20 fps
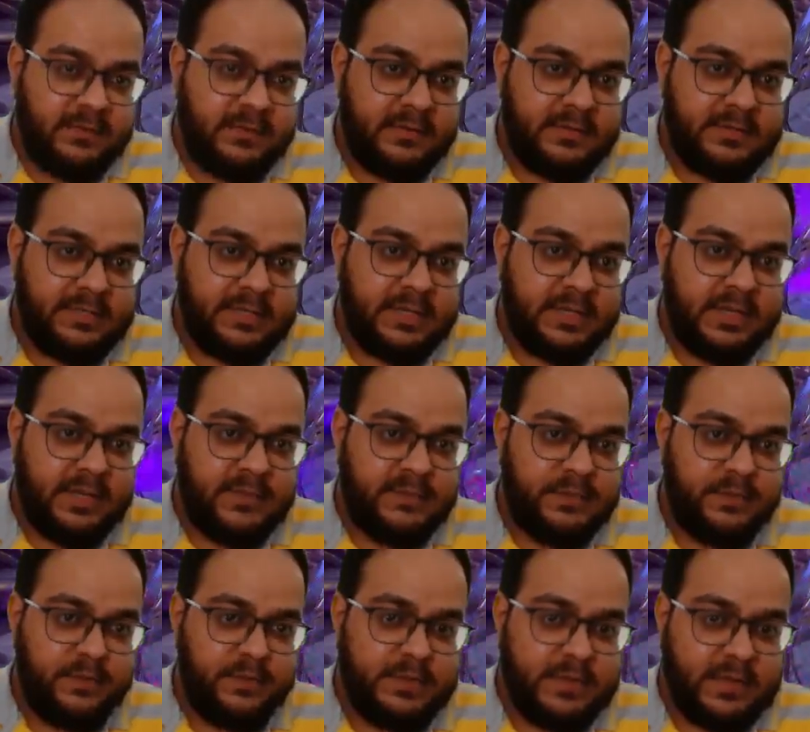She keeps
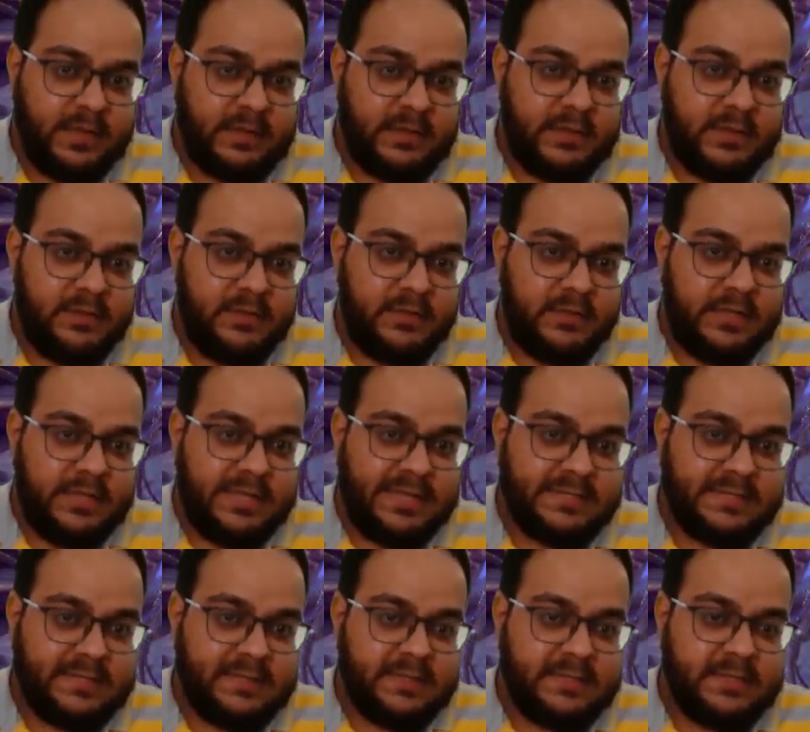losing health.
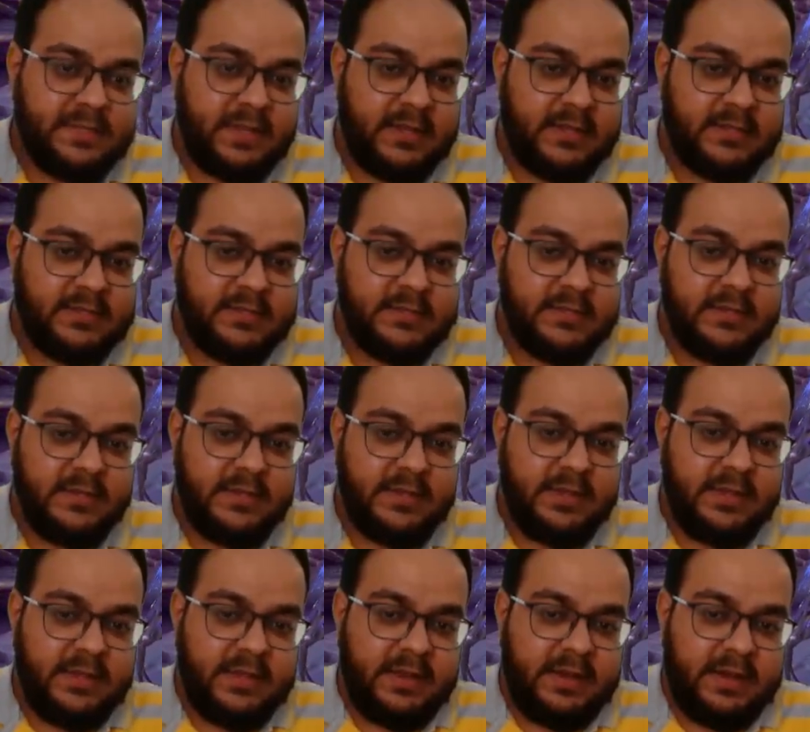Isn't this nice?
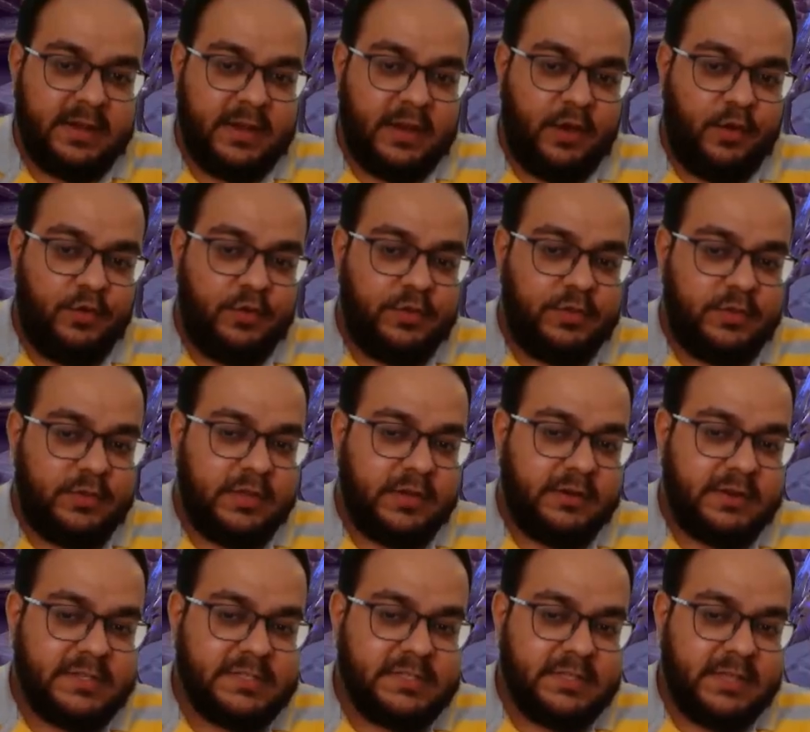Now, the
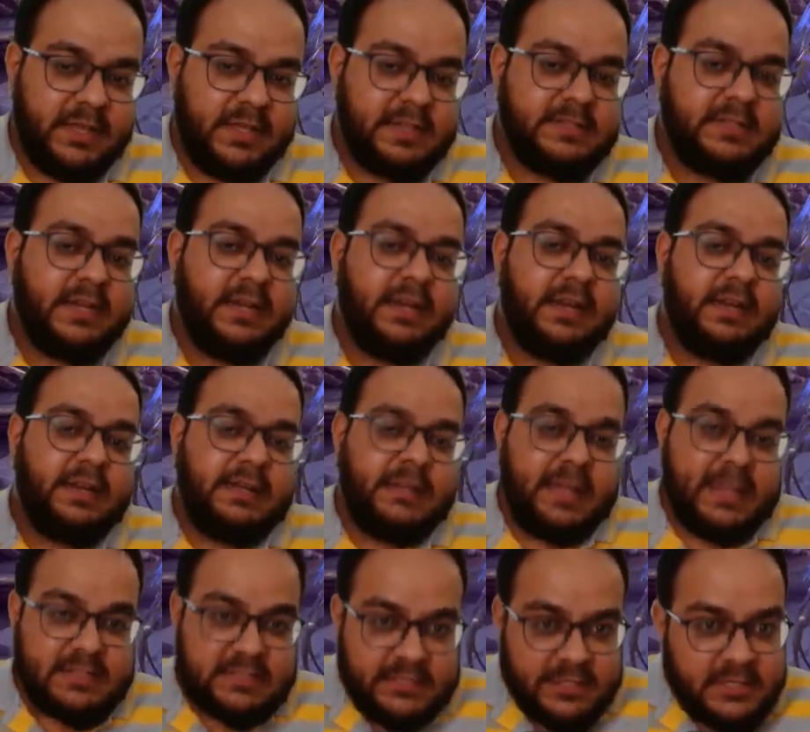crazy thing is that
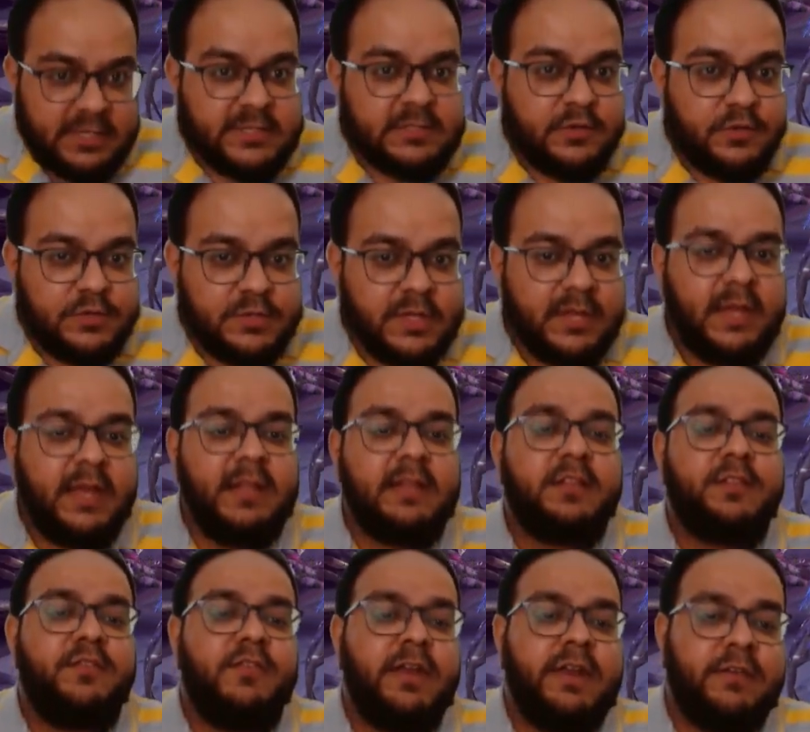yes, she's losing
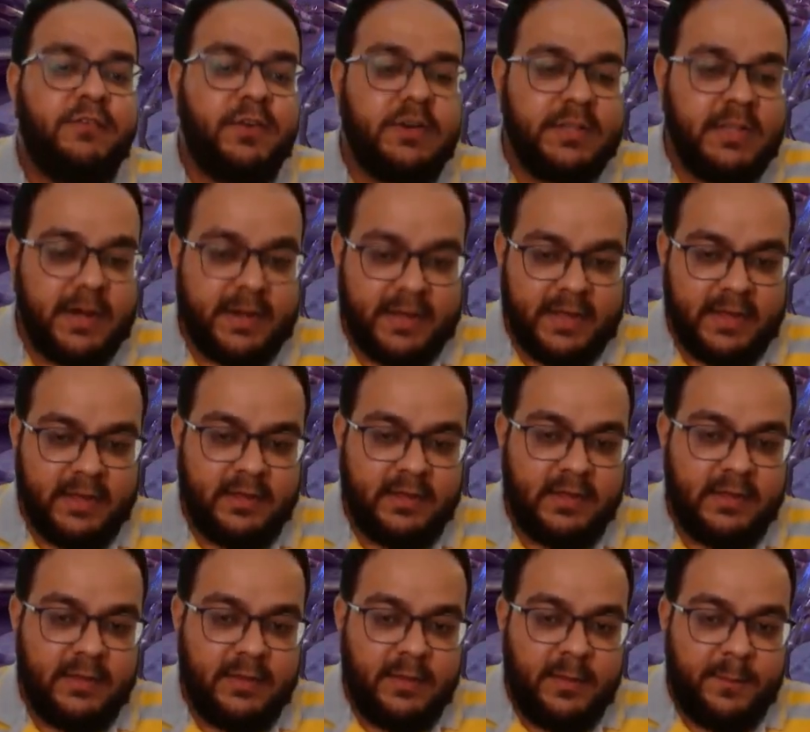health whenever they attack,
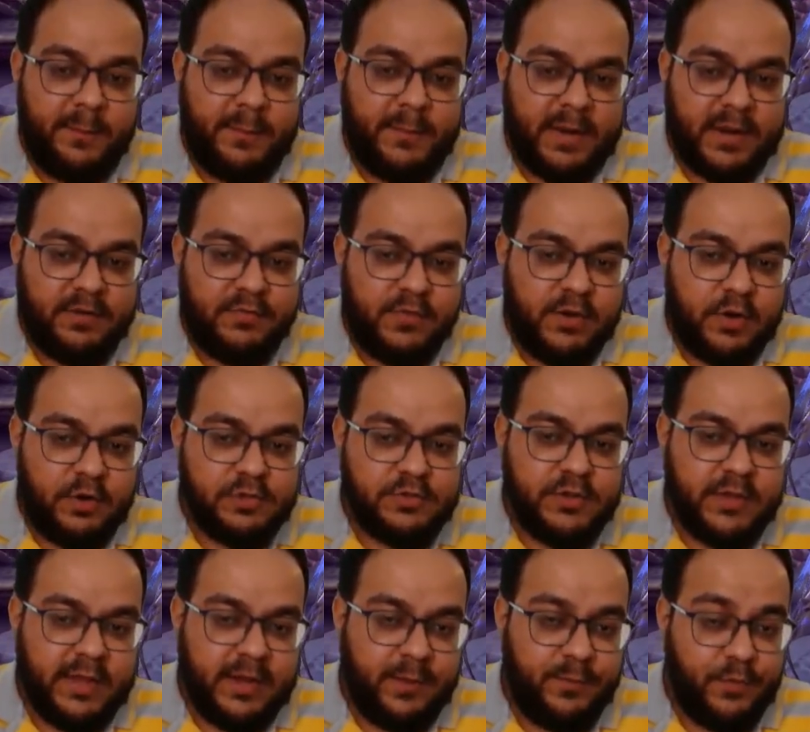but we are also
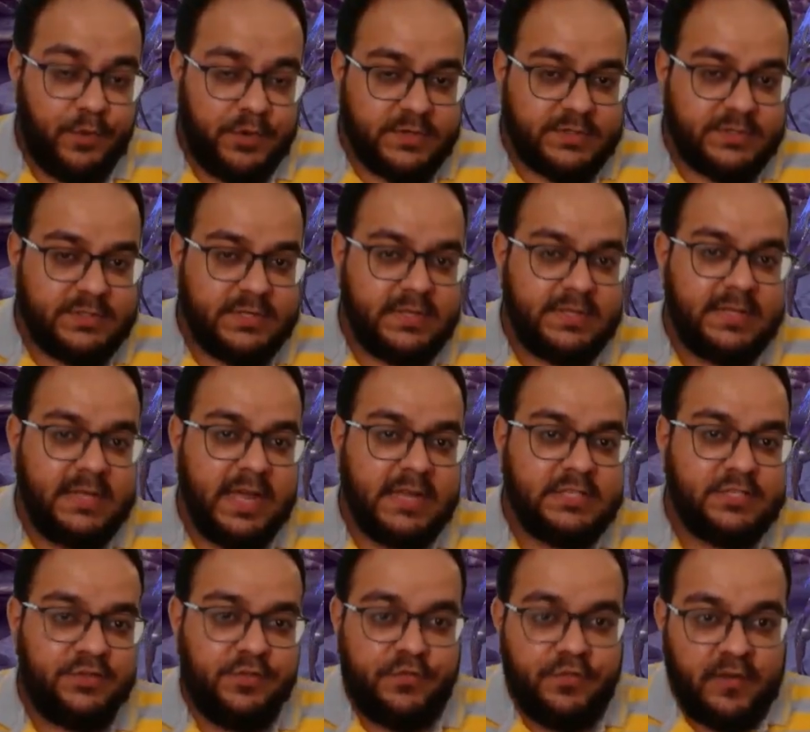getting poisons, and
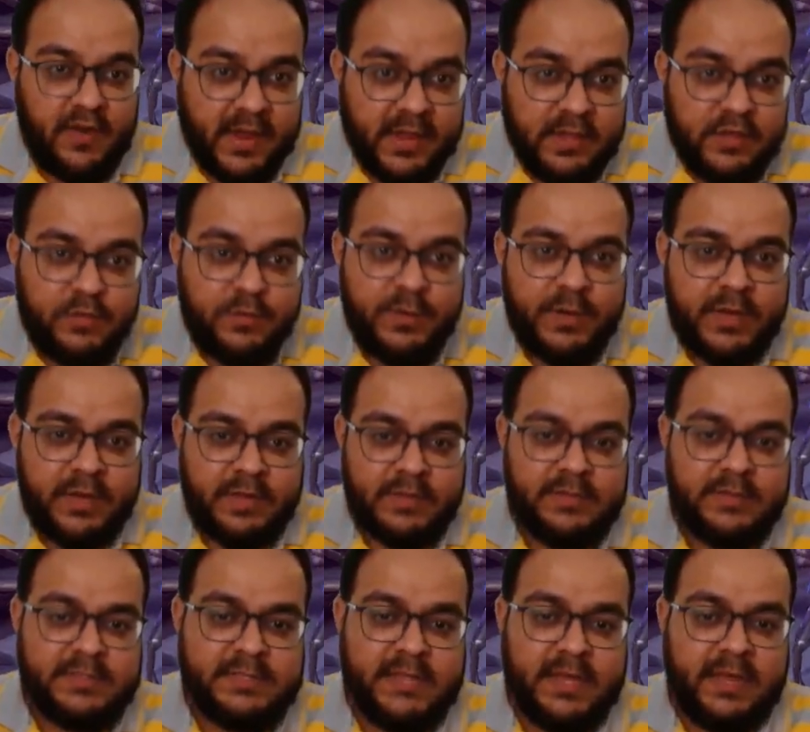that's why you bring in
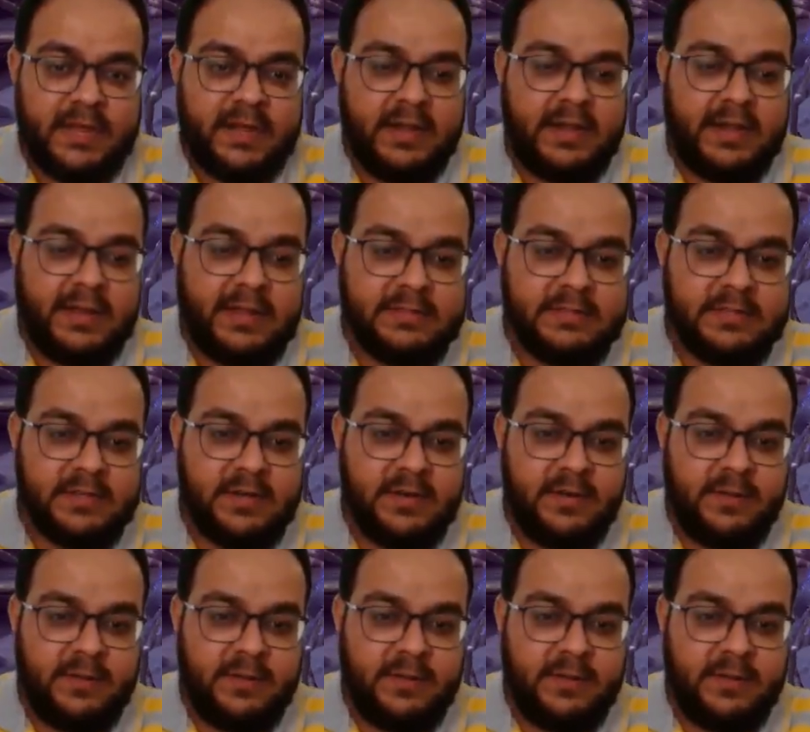the second cleanser.